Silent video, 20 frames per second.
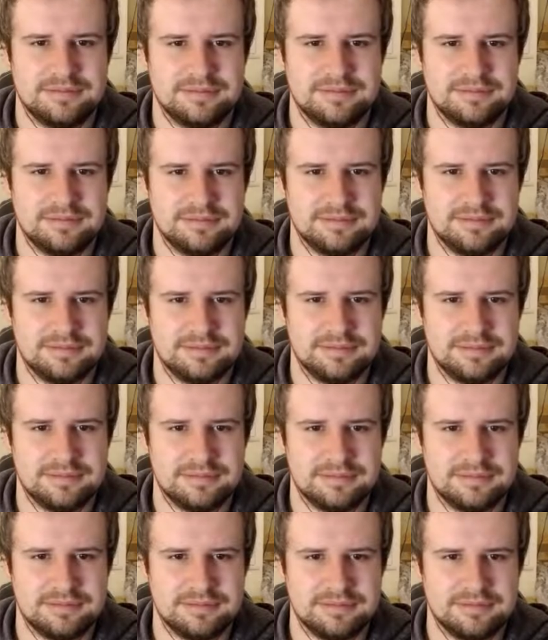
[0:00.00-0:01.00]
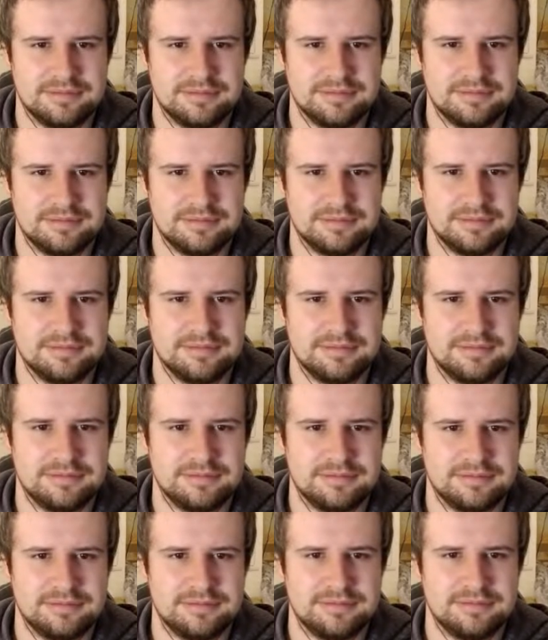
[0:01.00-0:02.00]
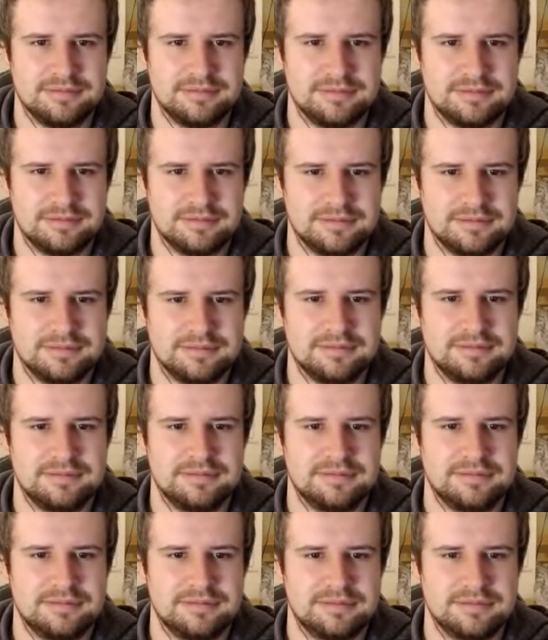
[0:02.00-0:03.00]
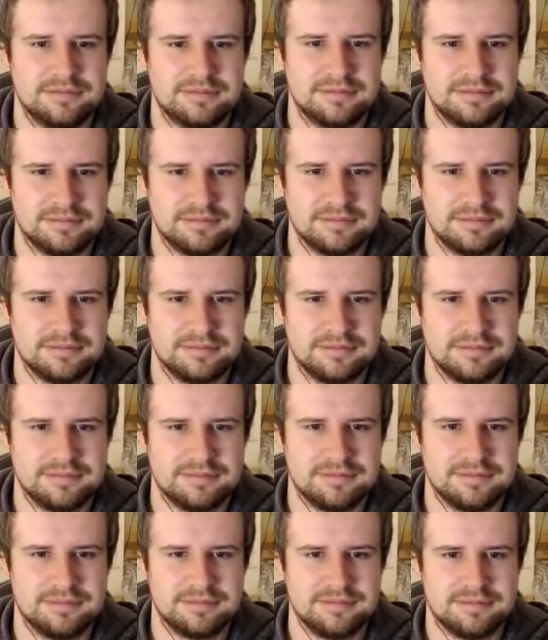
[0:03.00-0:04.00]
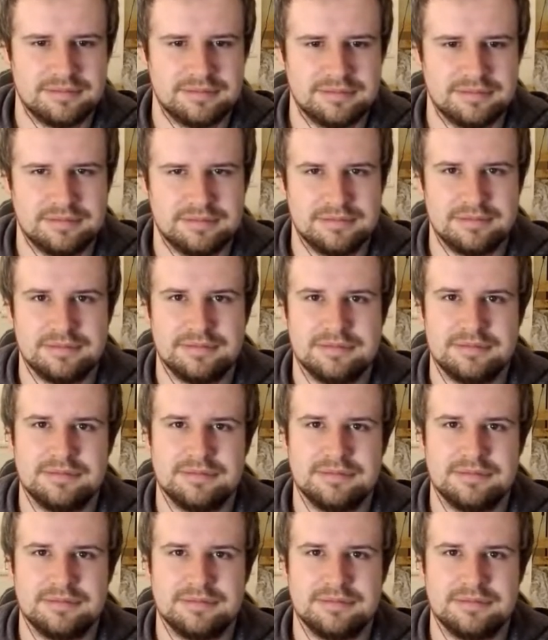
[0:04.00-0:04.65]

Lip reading: The person shown says nothing.